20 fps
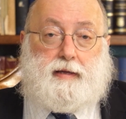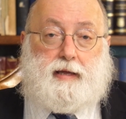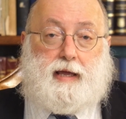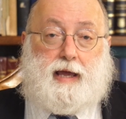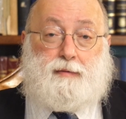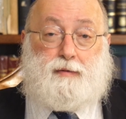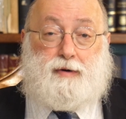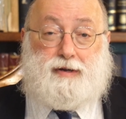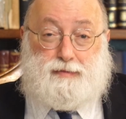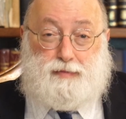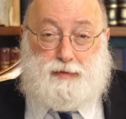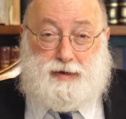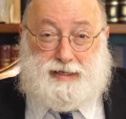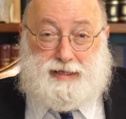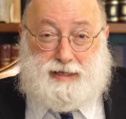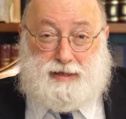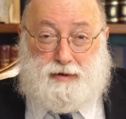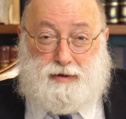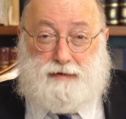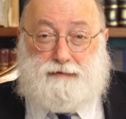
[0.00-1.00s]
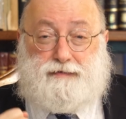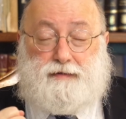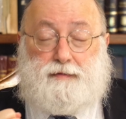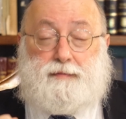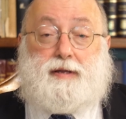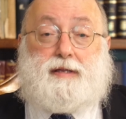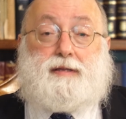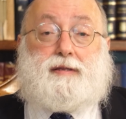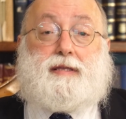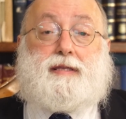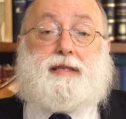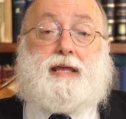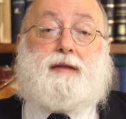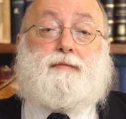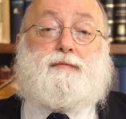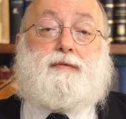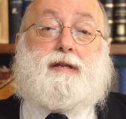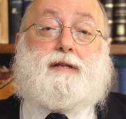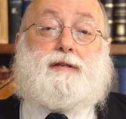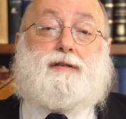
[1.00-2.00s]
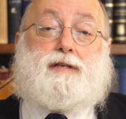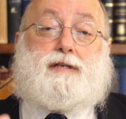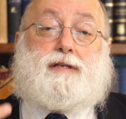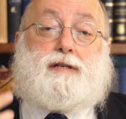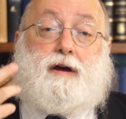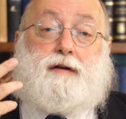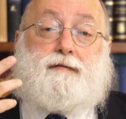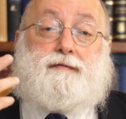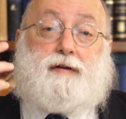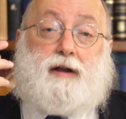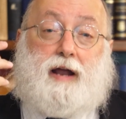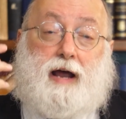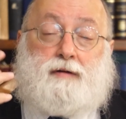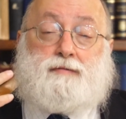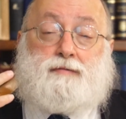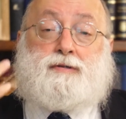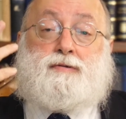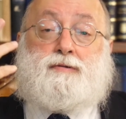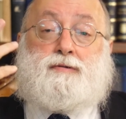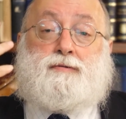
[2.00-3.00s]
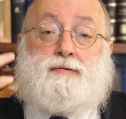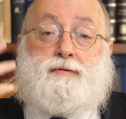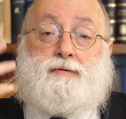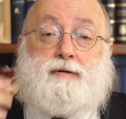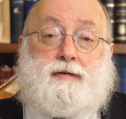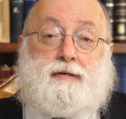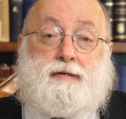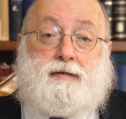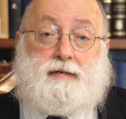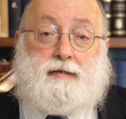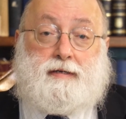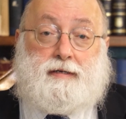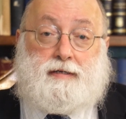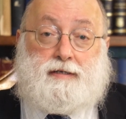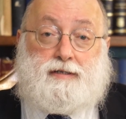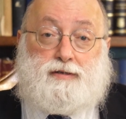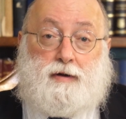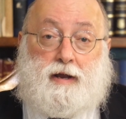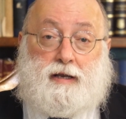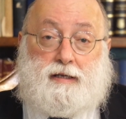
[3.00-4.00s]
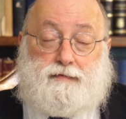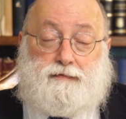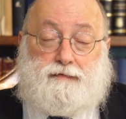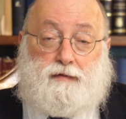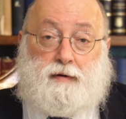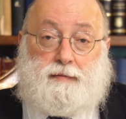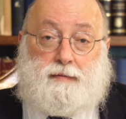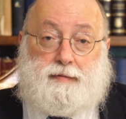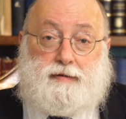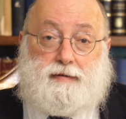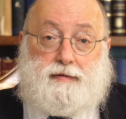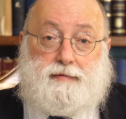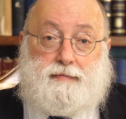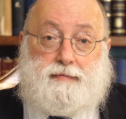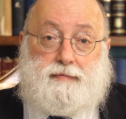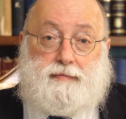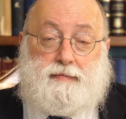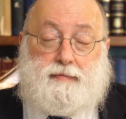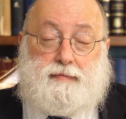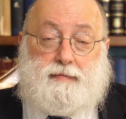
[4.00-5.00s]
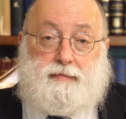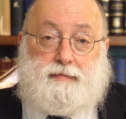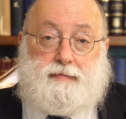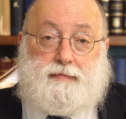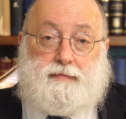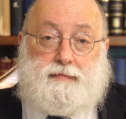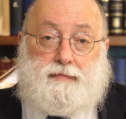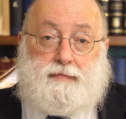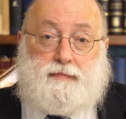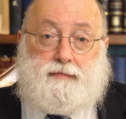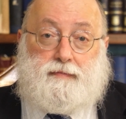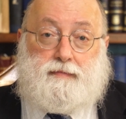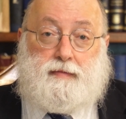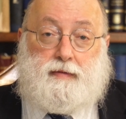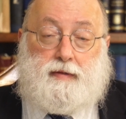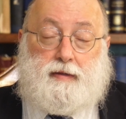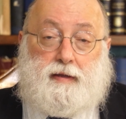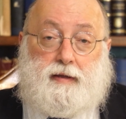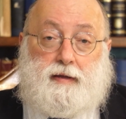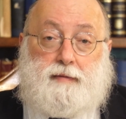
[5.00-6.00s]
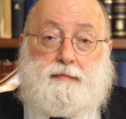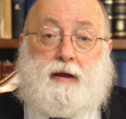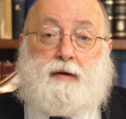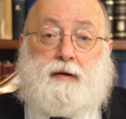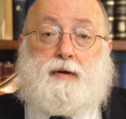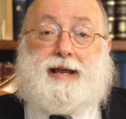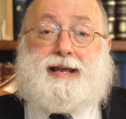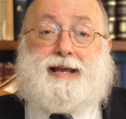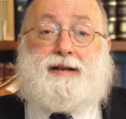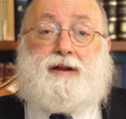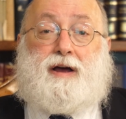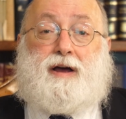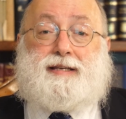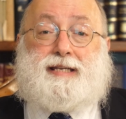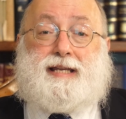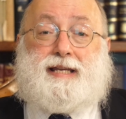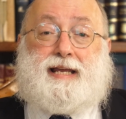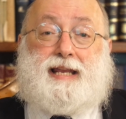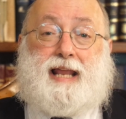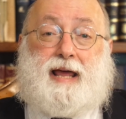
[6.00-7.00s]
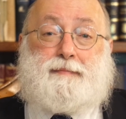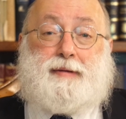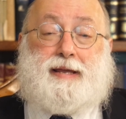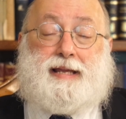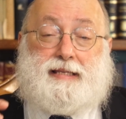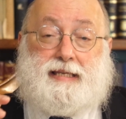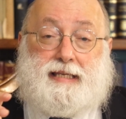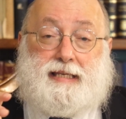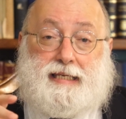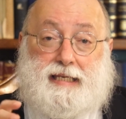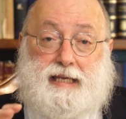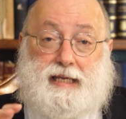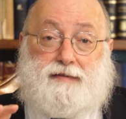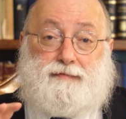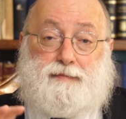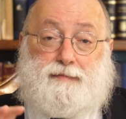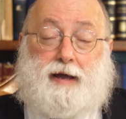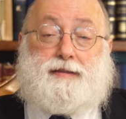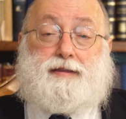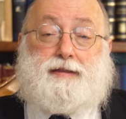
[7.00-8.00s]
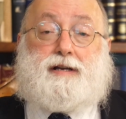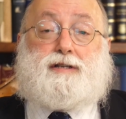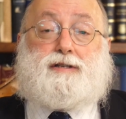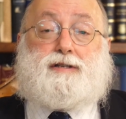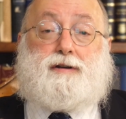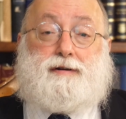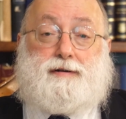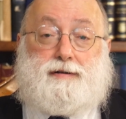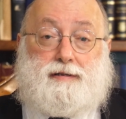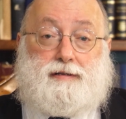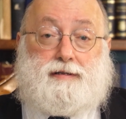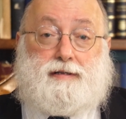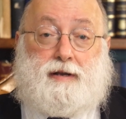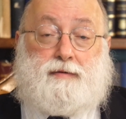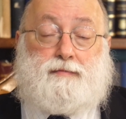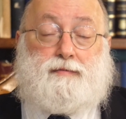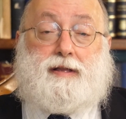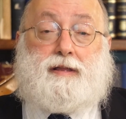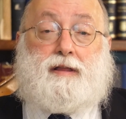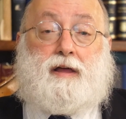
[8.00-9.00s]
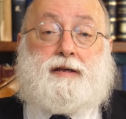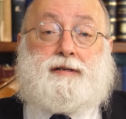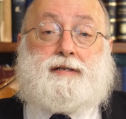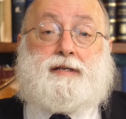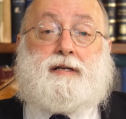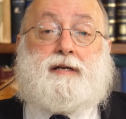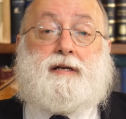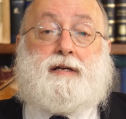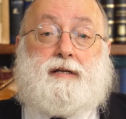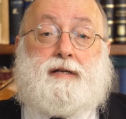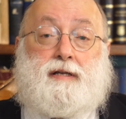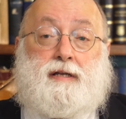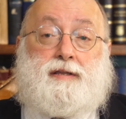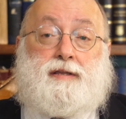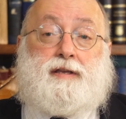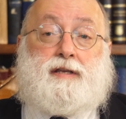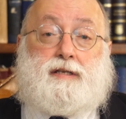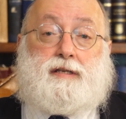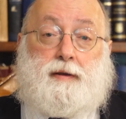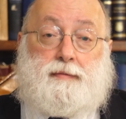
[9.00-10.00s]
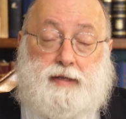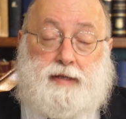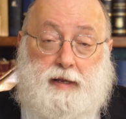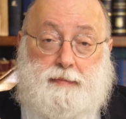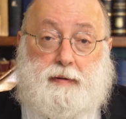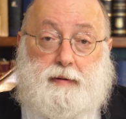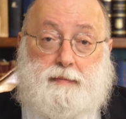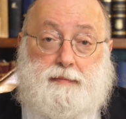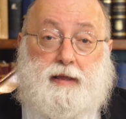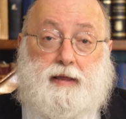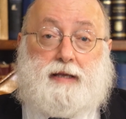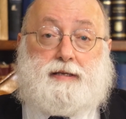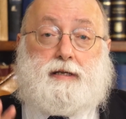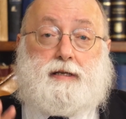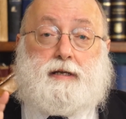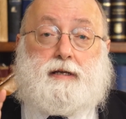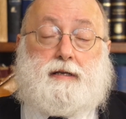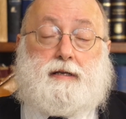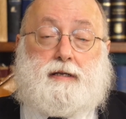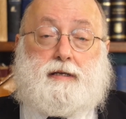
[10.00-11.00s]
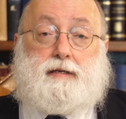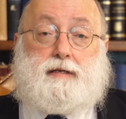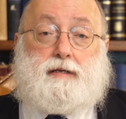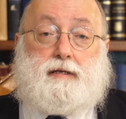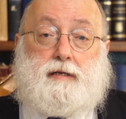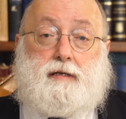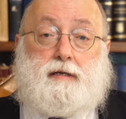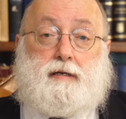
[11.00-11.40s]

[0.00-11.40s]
And once we learn from it, then we can discover how to transform it. By recognizing and not being deceived by the externals and realizing there's some deeper blessing in this.